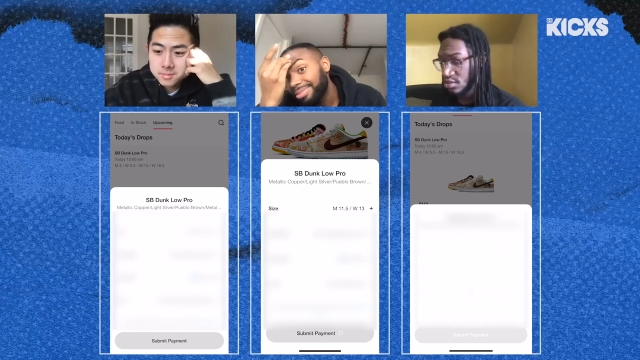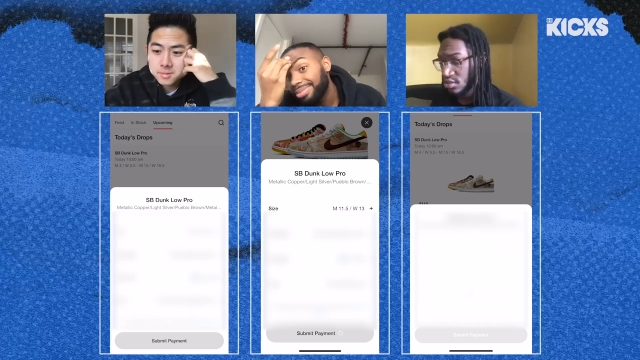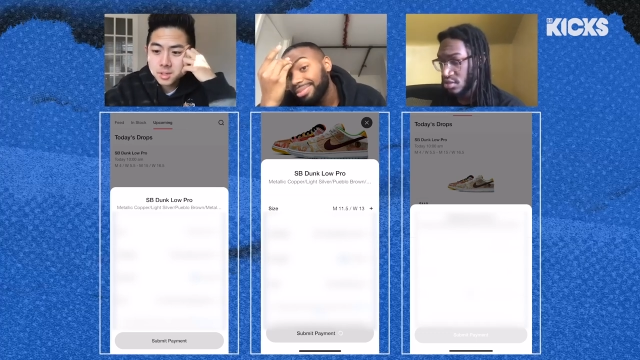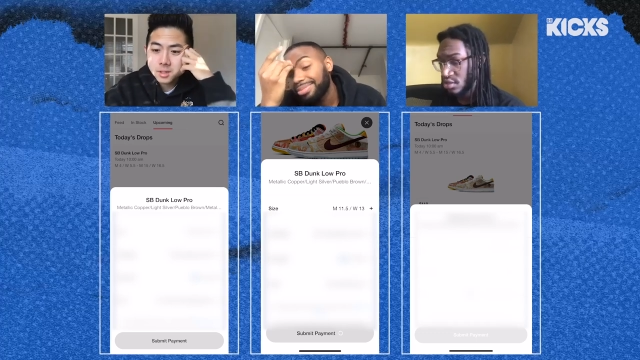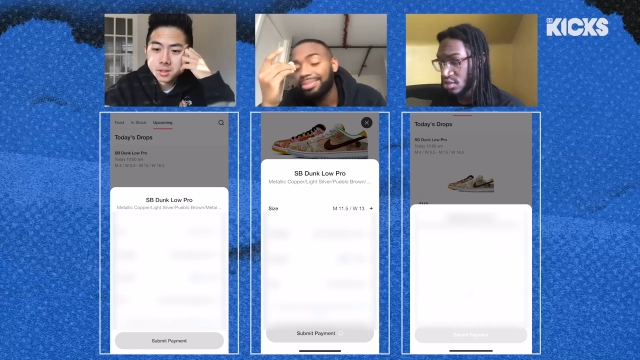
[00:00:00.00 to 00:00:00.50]

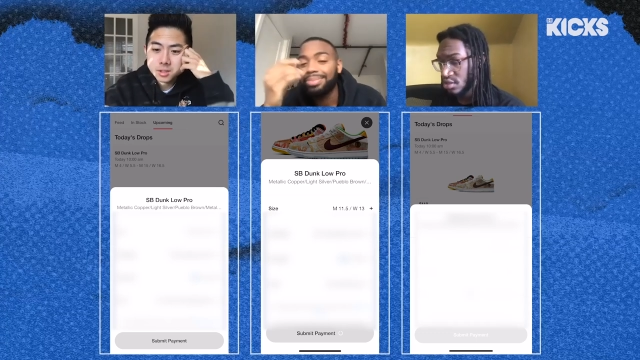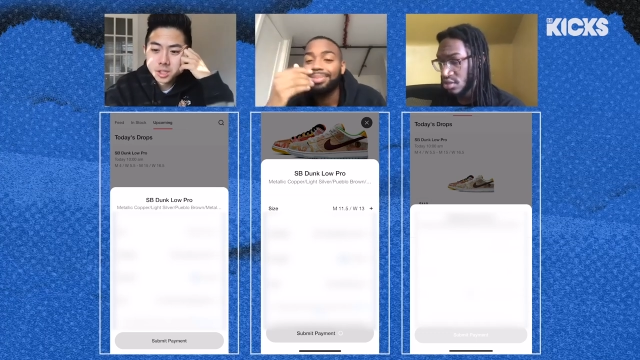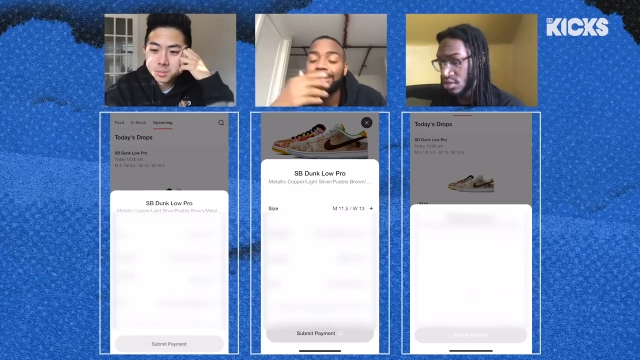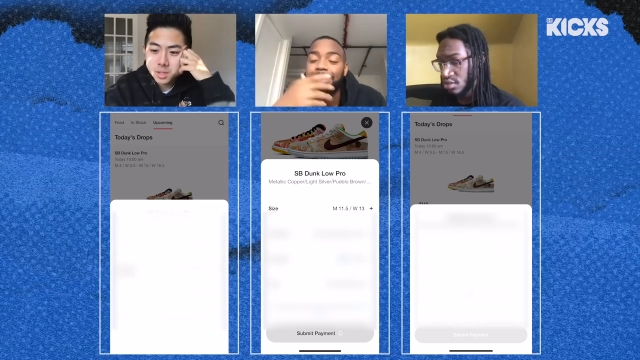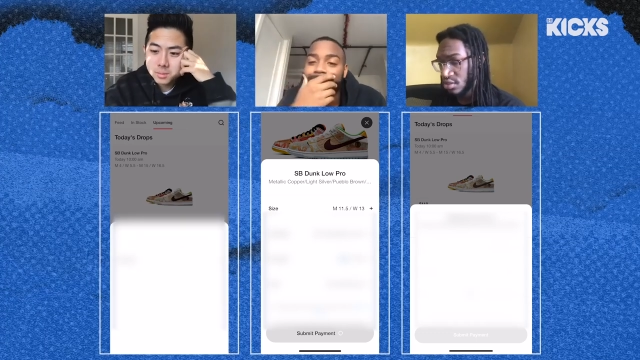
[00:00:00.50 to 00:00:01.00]
Speaker 1: Oh, change
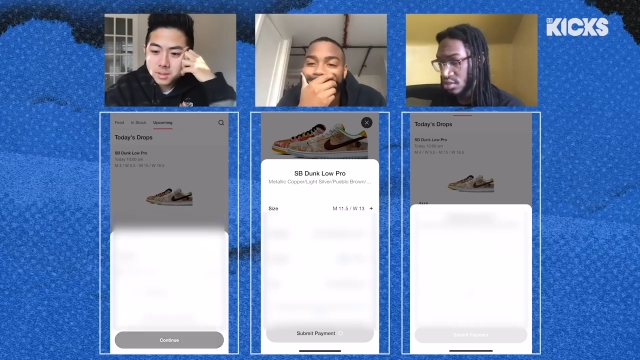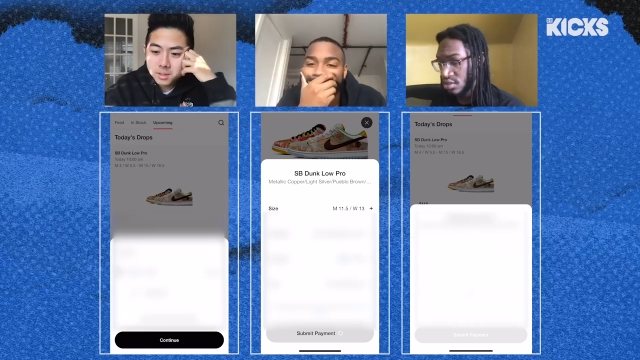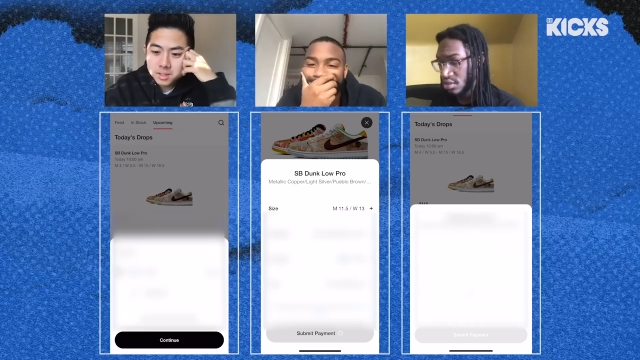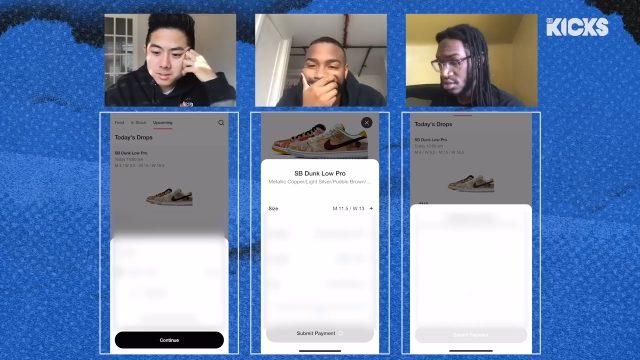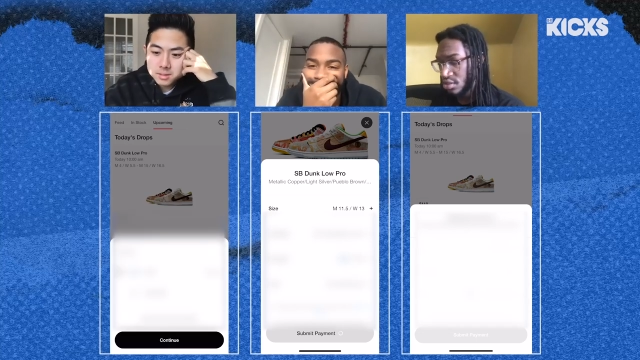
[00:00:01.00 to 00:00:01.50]
the payment. All
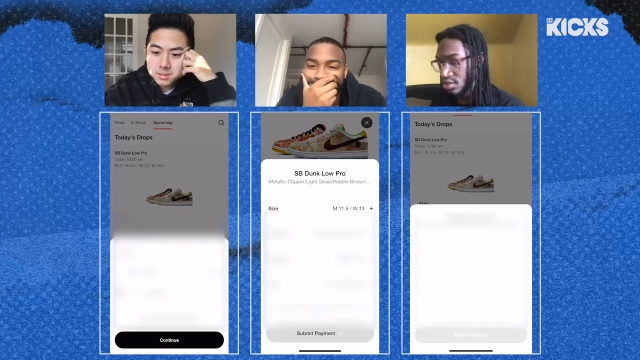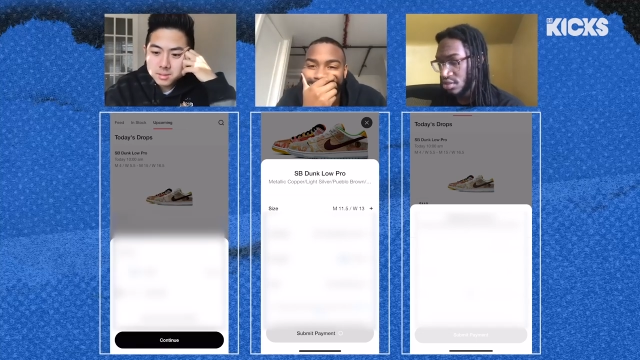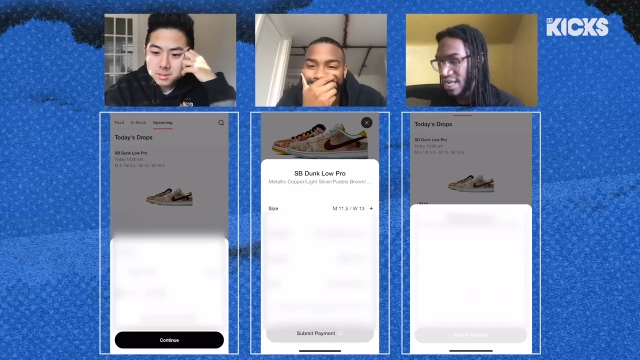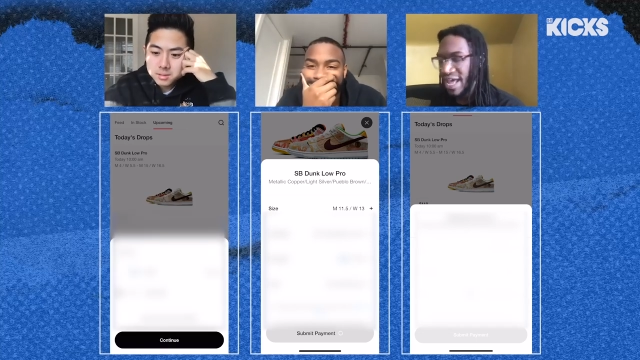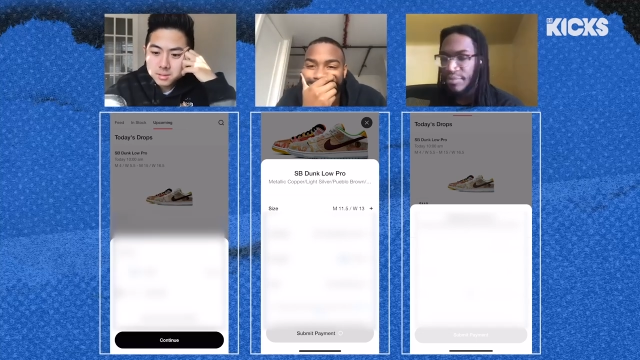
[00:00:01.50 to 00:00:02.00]
right.
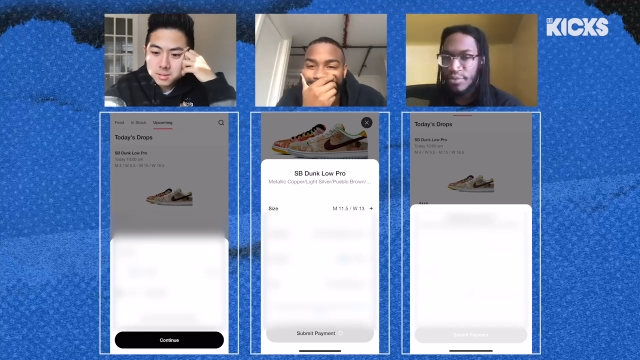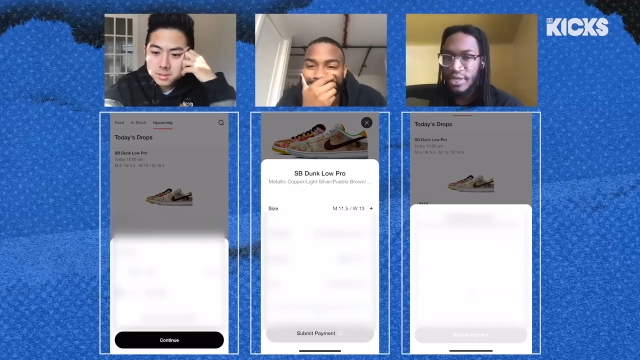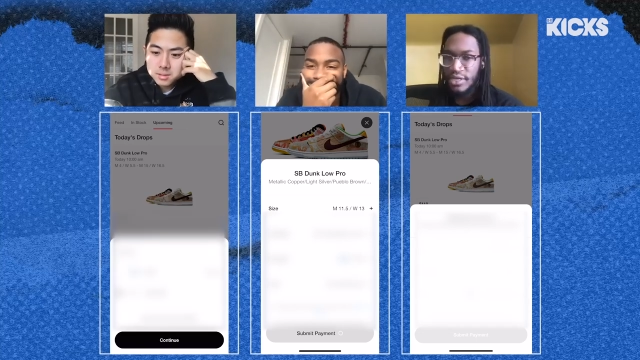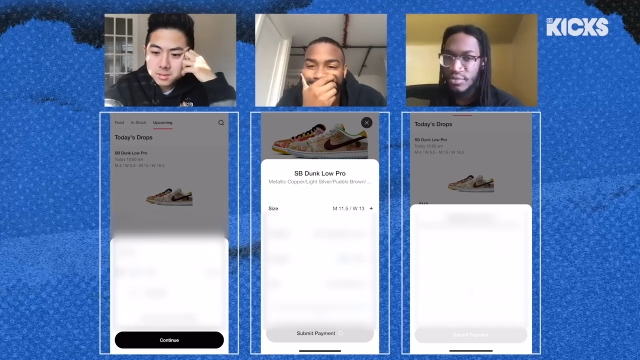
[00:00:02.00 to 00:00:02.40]
Speaker 2: Apple Pay.